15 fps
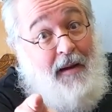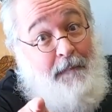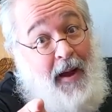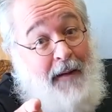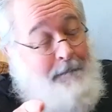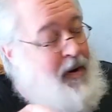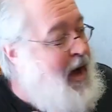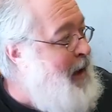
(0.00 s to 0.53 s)
of
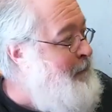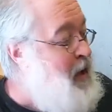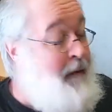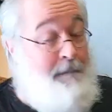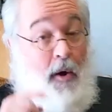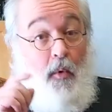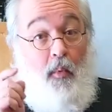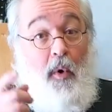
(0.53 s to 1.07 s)
pipe bomb,
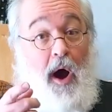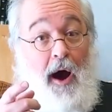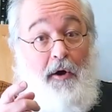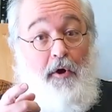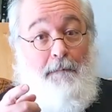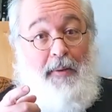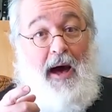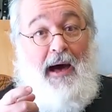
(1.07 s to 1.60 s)
but
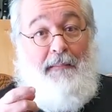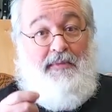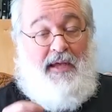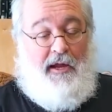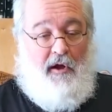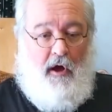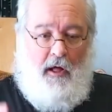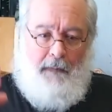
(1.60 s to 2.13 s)
water bombs, I
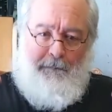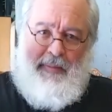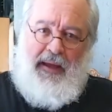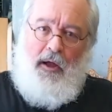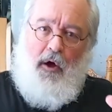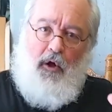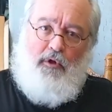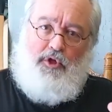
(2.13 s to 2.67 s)
call it. Big
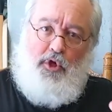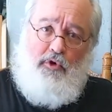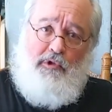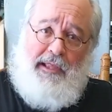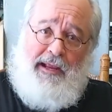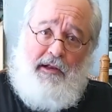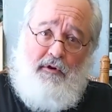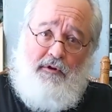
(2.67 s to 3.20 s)
old two
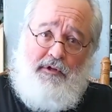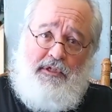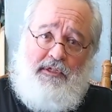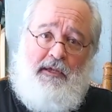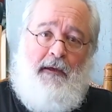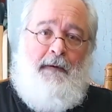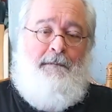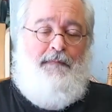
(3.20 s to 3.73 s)

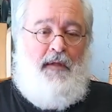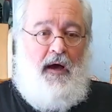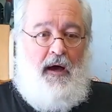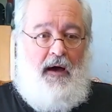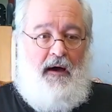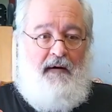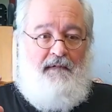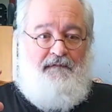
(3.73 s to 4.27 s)
liters
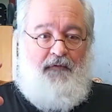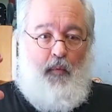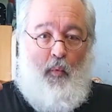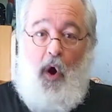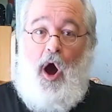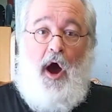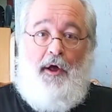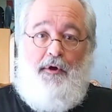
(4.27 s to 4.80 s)
of
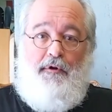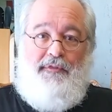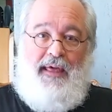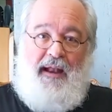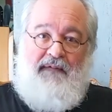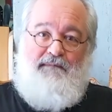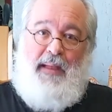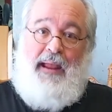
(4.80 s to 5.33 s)
water that
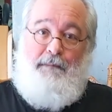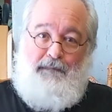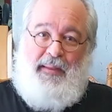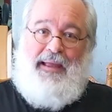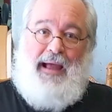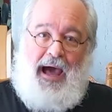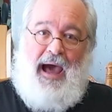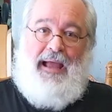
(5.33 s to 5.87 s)
I've made
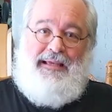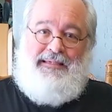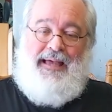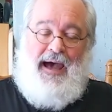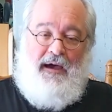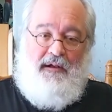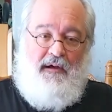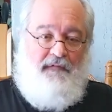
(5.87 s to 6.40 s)
big ice
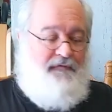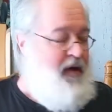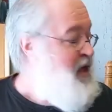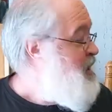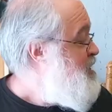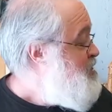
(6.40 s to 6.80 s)
out of.